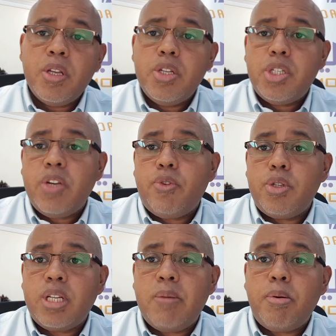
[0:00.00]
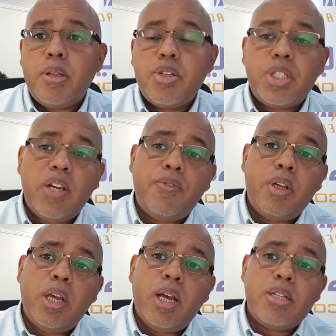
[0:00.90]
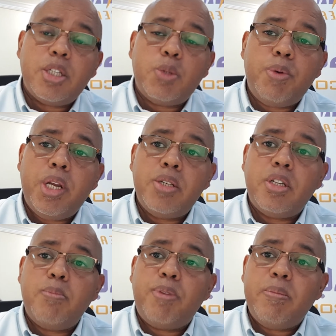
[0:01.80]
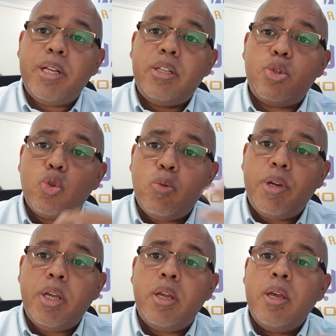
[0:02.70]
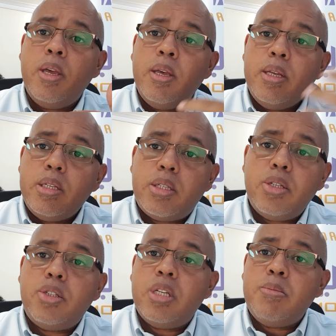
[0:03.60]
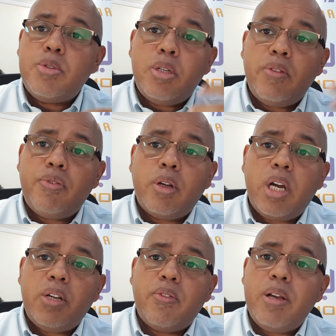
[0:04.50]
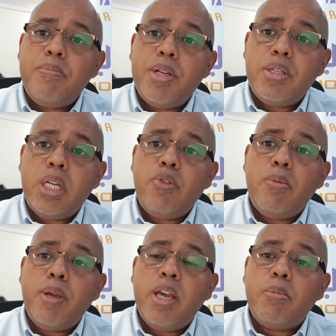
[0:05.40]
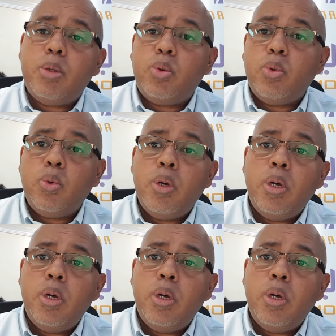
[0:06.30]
Say, for example, in the safety, he has experience in implementing so many systems in different kind of companies, and he will be able to